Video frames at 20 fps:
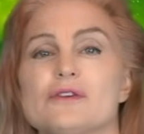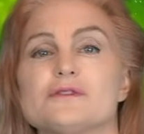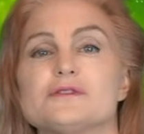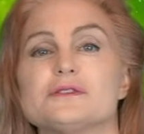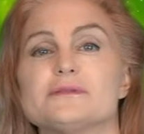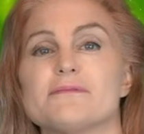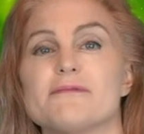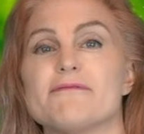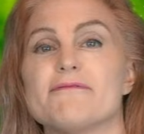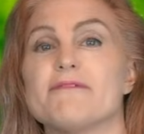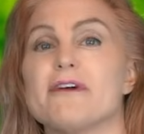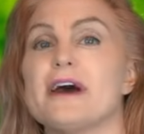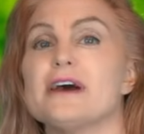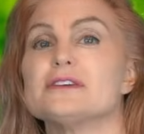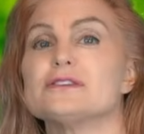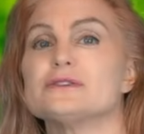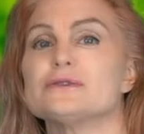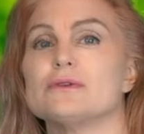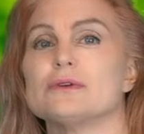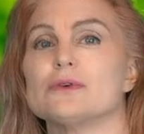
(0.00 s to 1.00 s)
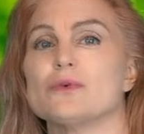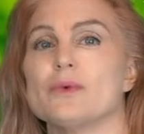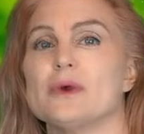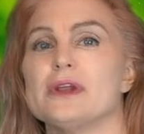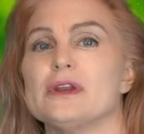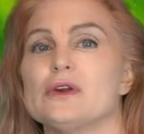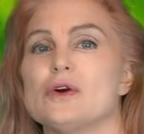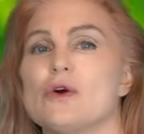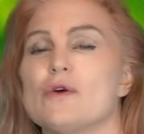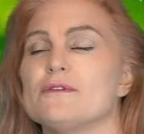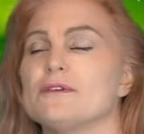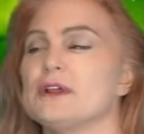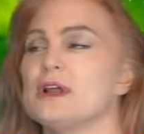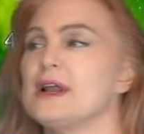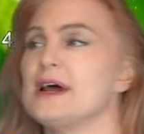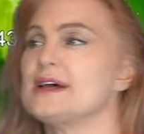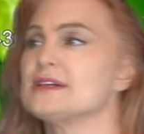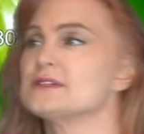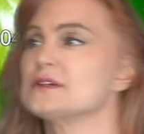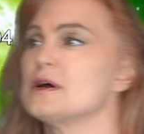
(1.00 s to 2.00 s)
Earth some fast solar wind over the
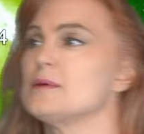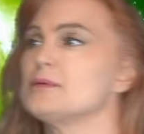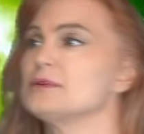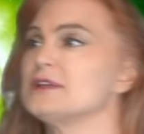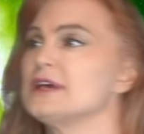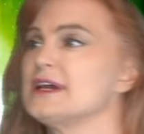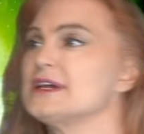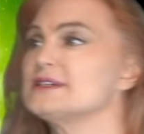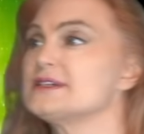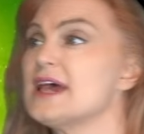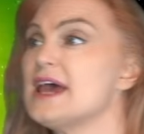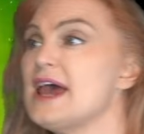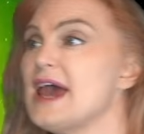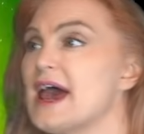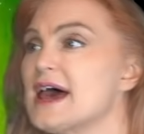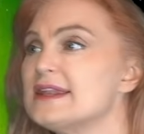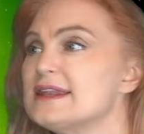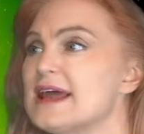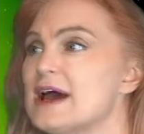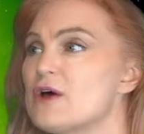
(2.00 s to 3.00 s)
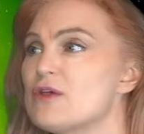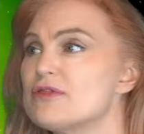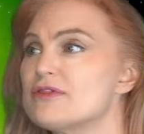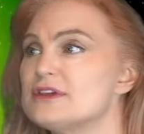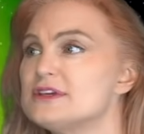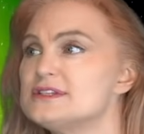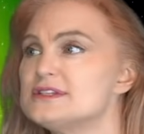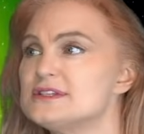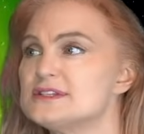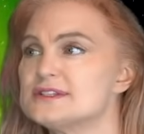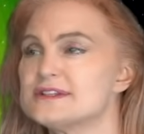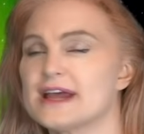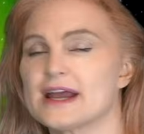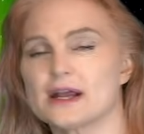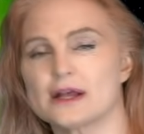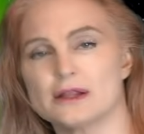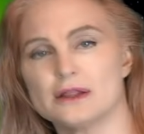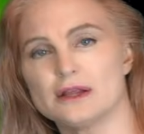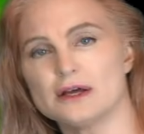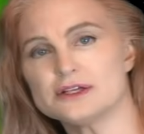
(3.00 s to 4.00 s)
last couple days. And now this is
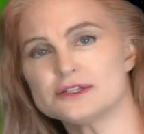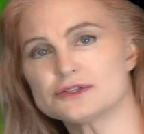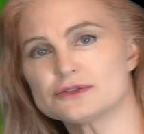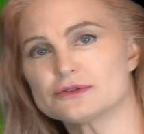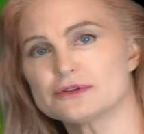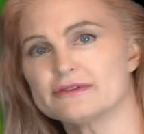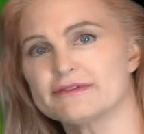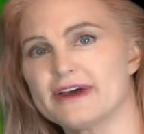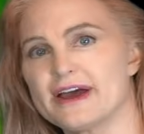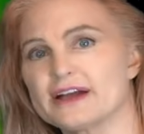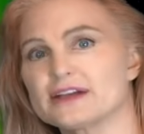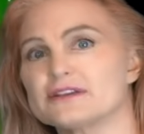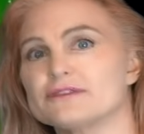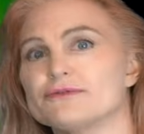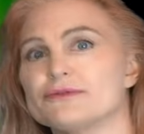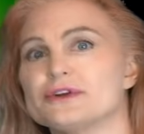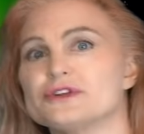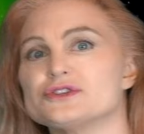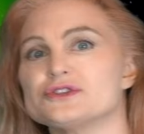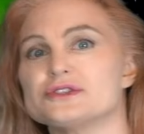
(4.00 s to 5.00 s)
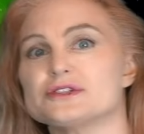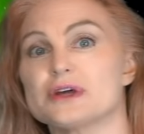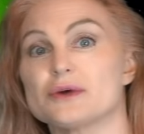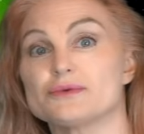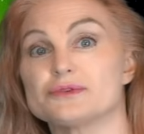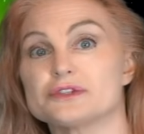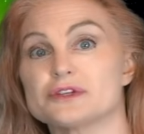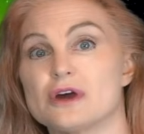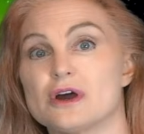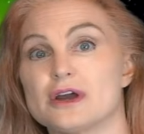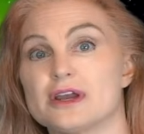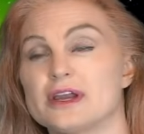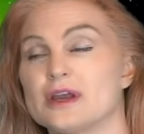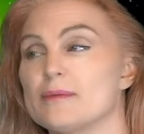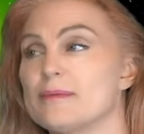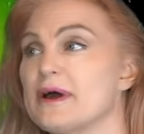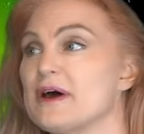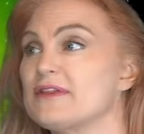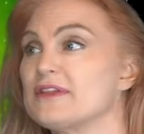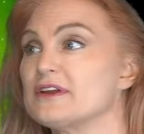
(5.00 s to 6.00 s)
that cluster of active regions I was talking
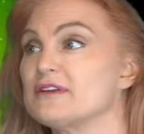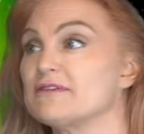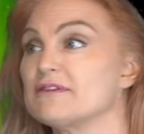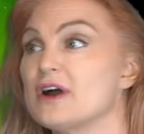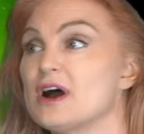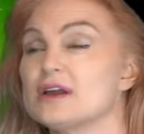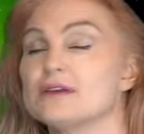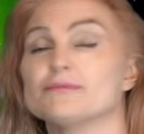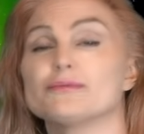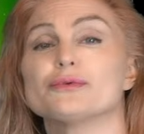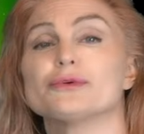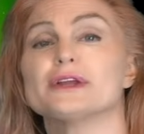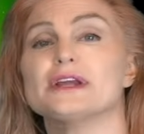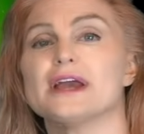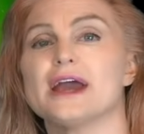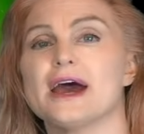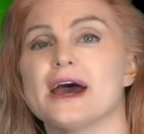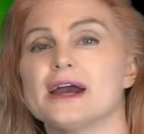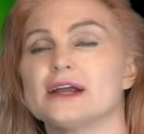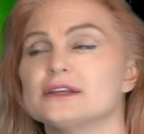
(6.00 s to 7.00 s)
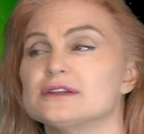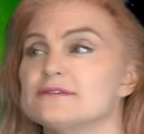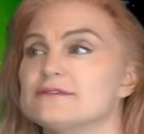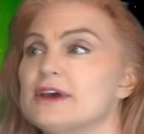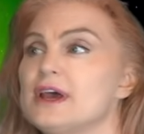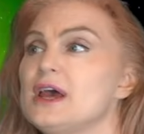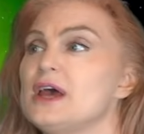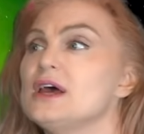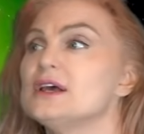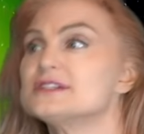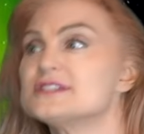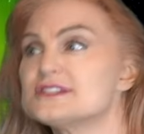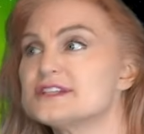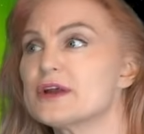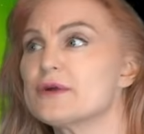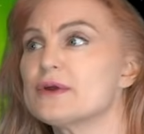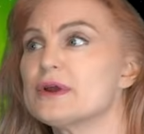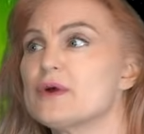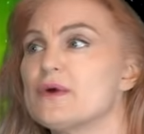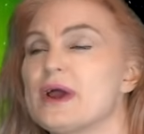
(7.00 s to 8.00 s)
about that have gotten pretty active.
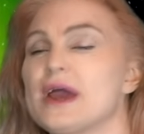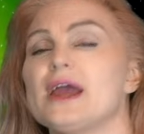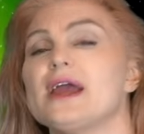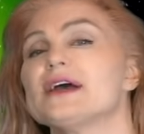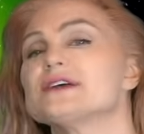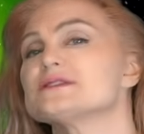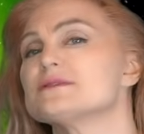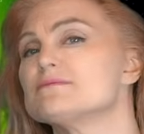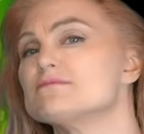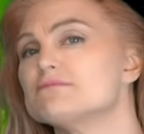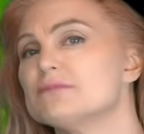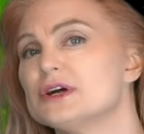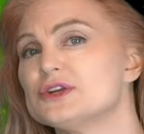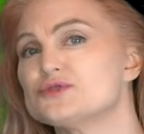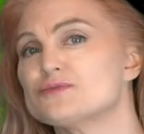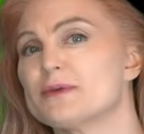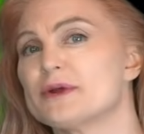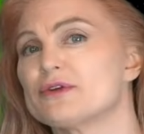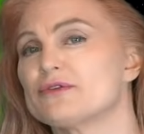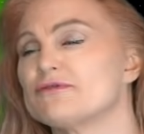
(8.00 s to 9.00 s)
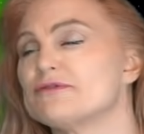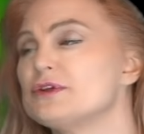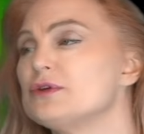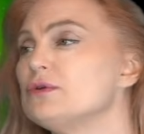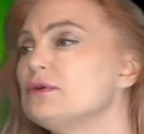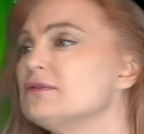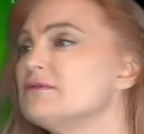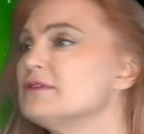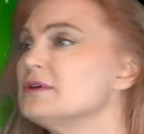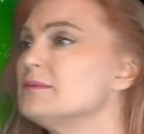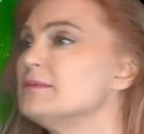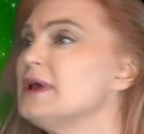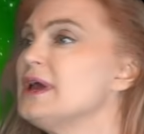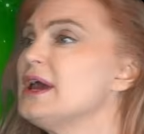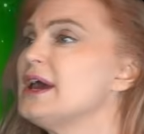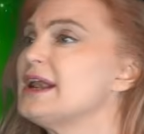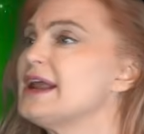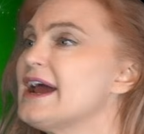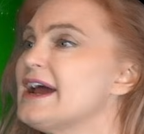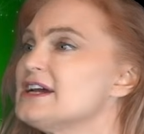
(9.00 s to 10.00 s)
Stereo A has a much better view of them.
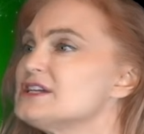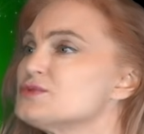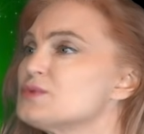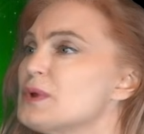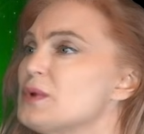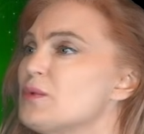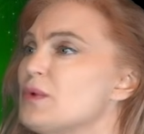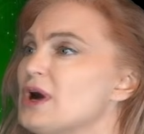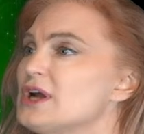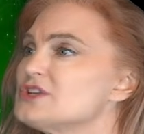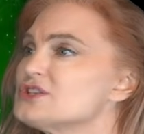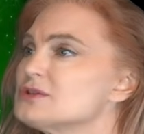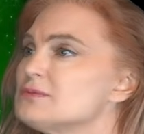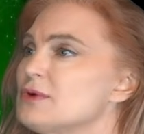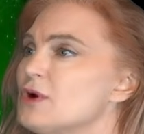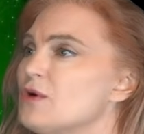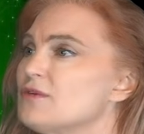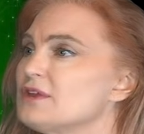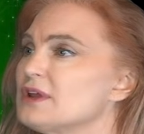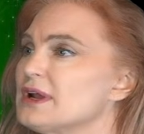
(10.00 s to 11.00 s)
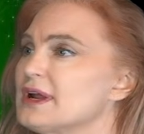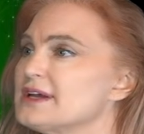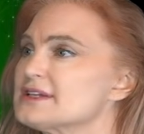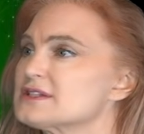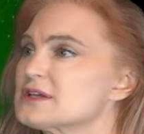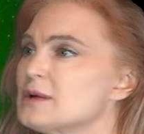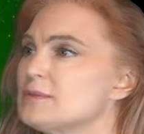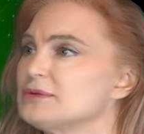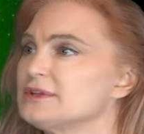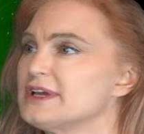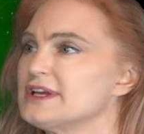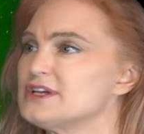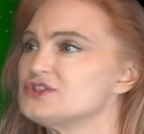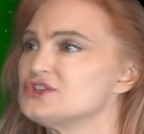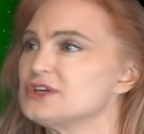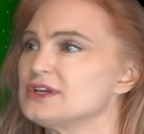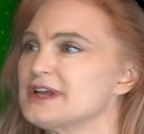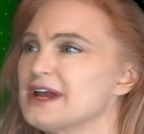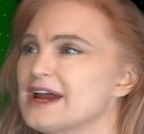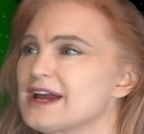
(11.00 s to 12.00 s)
And as we watch them over the last couple days,
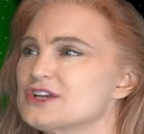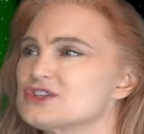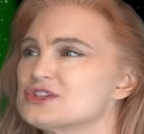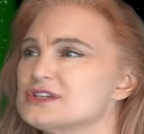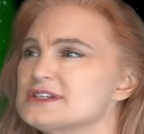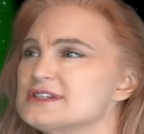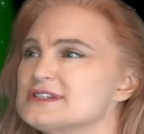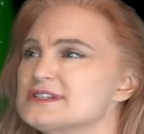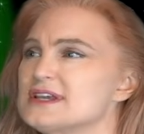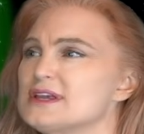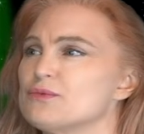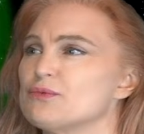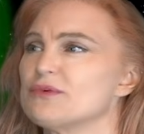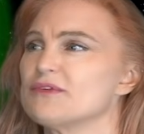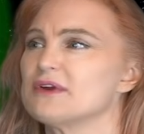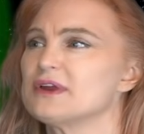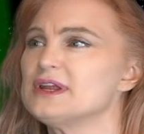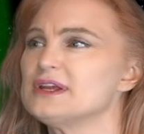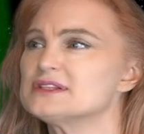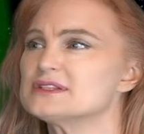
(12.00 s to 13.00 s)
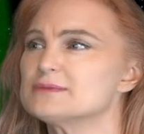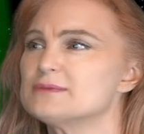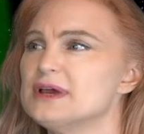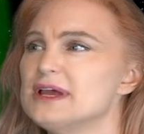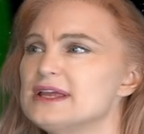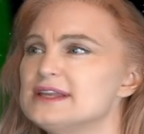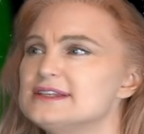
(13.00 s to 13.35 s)
you can actually see we're getting some